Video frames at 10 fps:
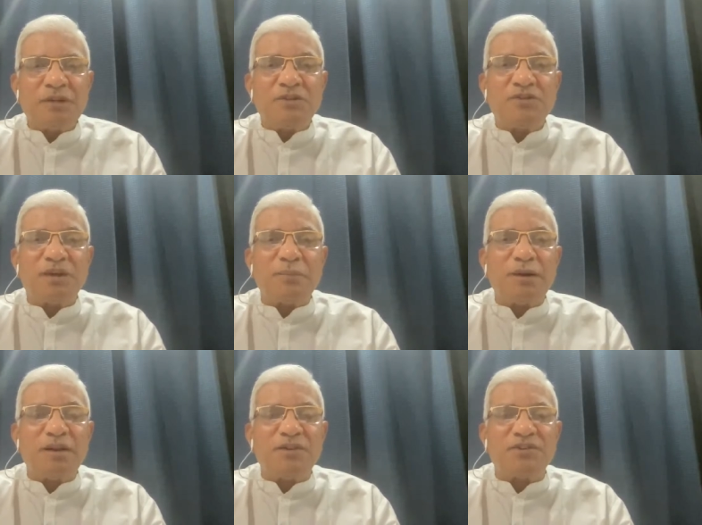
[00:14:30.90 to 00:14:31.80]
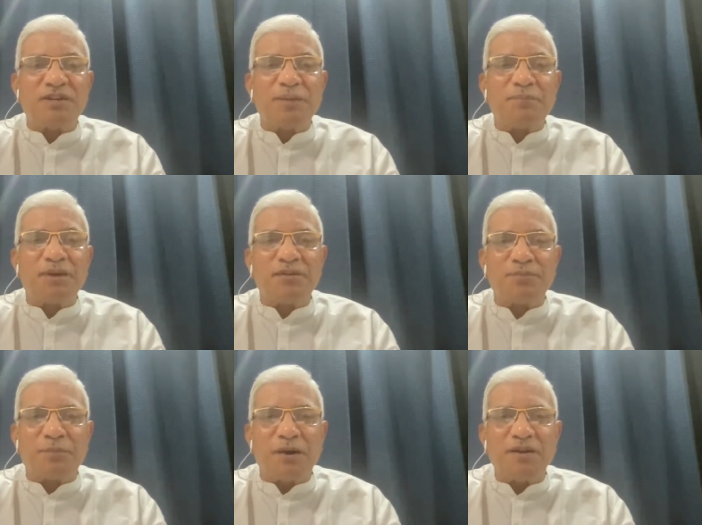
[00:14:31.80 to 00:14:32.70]
somebody slipped a
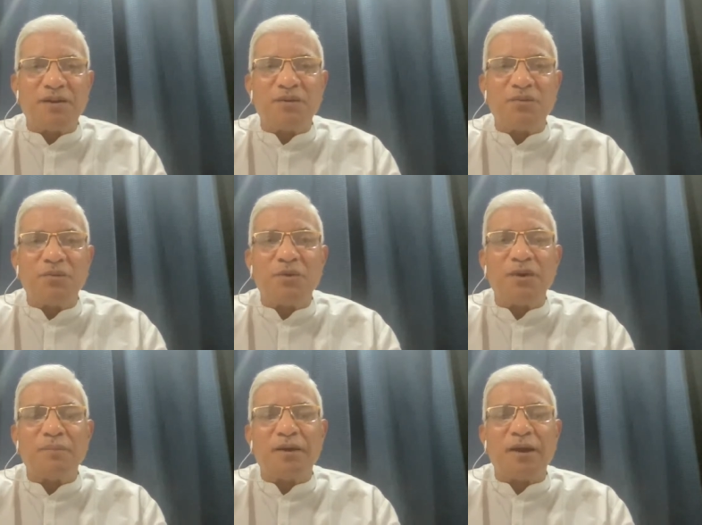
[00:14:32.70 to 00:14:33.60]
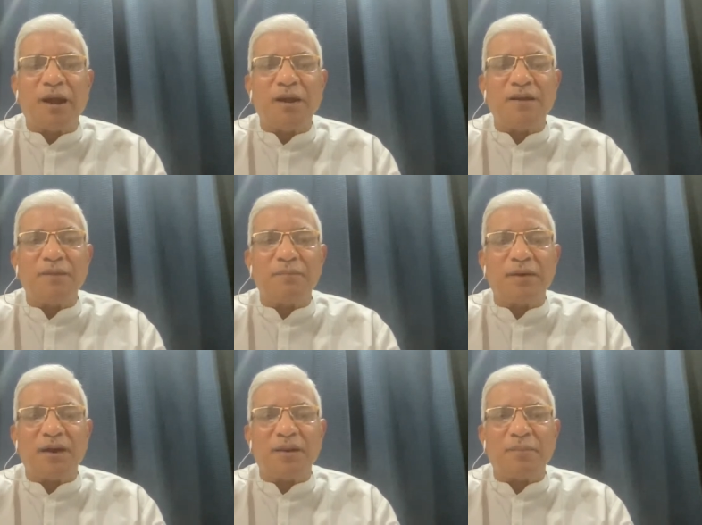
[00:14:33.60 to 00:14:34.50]
small little note in my under
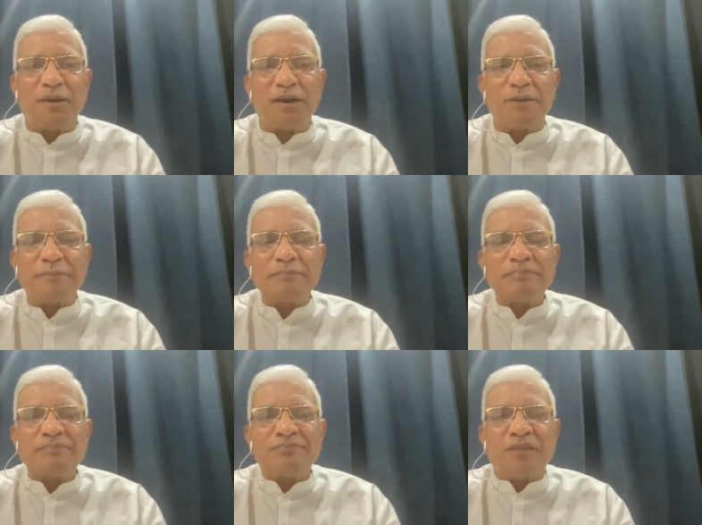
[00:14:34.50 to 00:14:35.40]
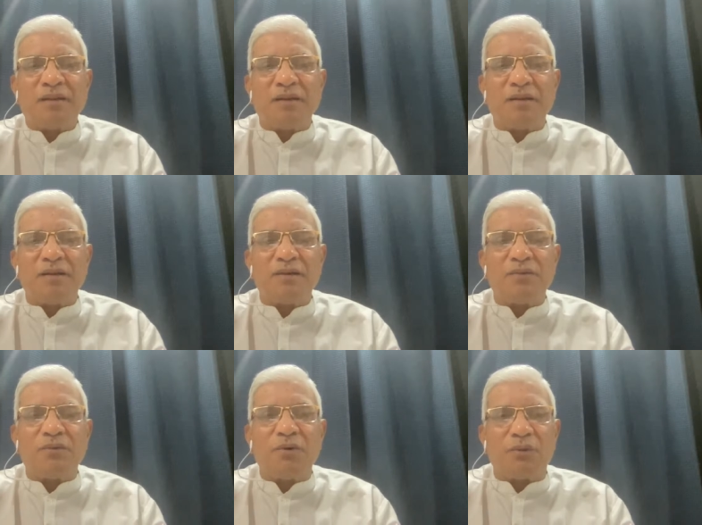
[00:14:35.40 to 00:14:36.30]
my
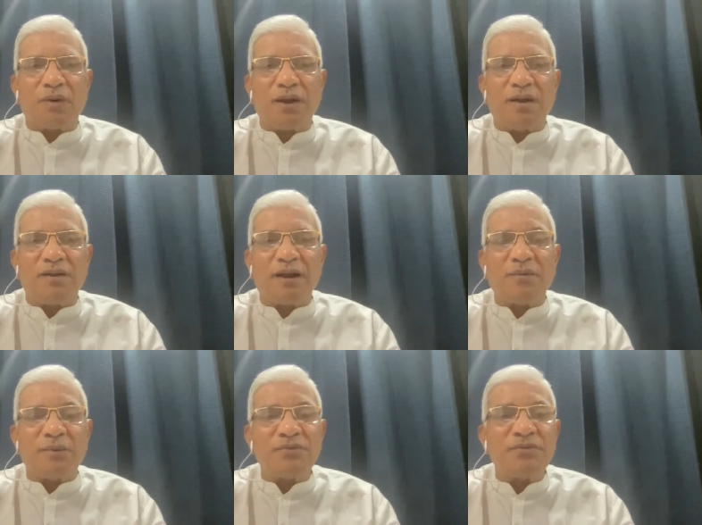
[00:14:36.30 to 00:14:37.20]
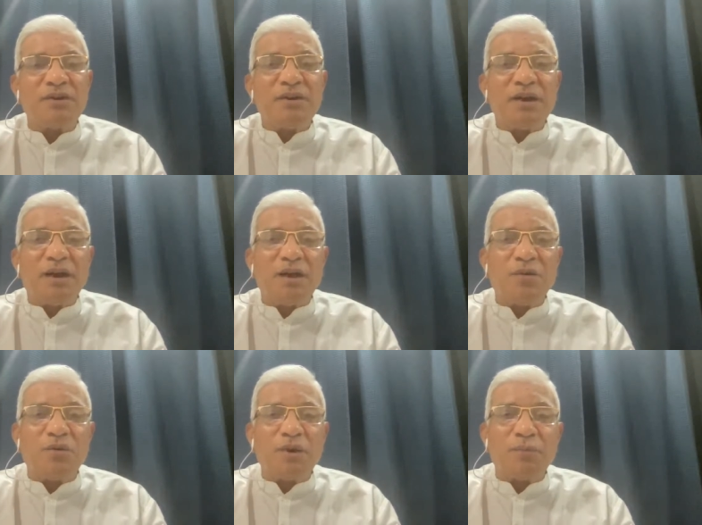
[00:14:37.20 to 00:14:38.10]
door, and that was a
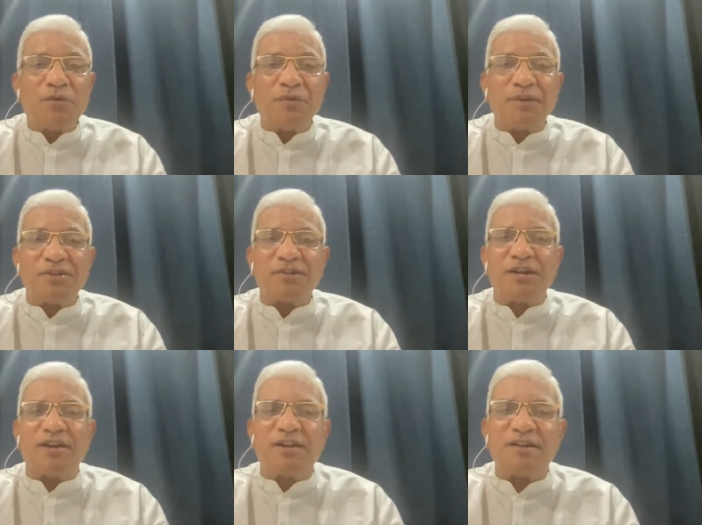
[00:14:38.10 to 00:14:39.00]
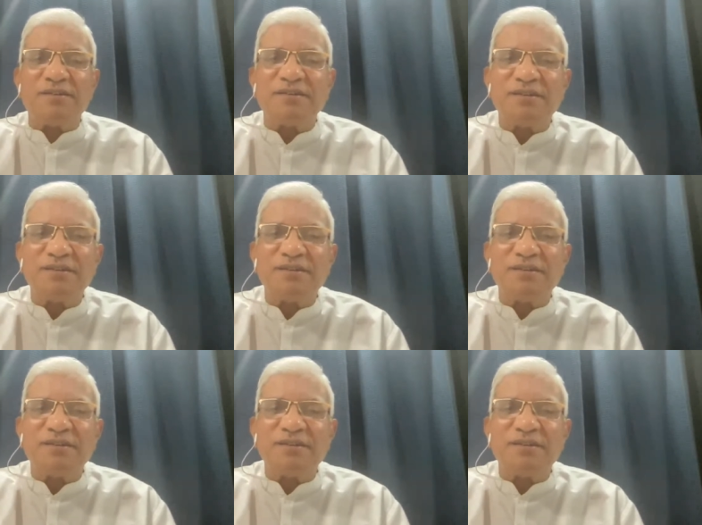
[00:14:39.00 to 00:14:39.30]
note about vegetarian.